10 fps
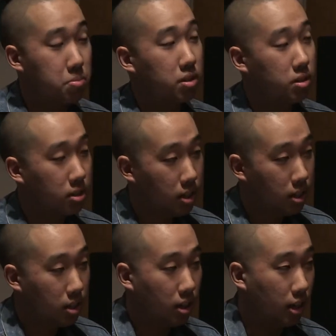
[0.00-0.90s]
month.
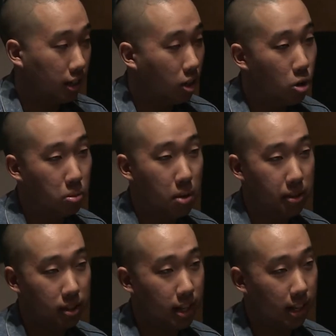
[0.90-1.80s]
Like a
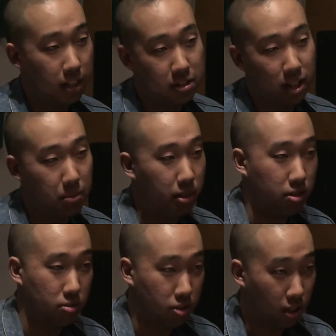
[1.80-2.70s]
homecoming thing, and to celebrate the
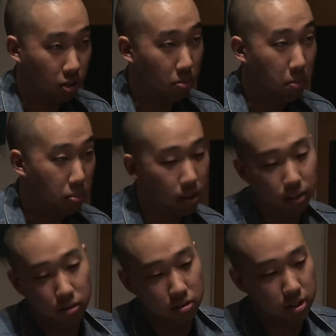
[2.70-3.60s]
new single. My boy
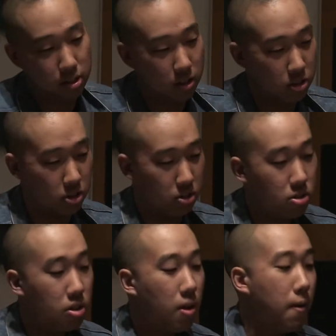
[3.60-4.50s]
throws these art shows,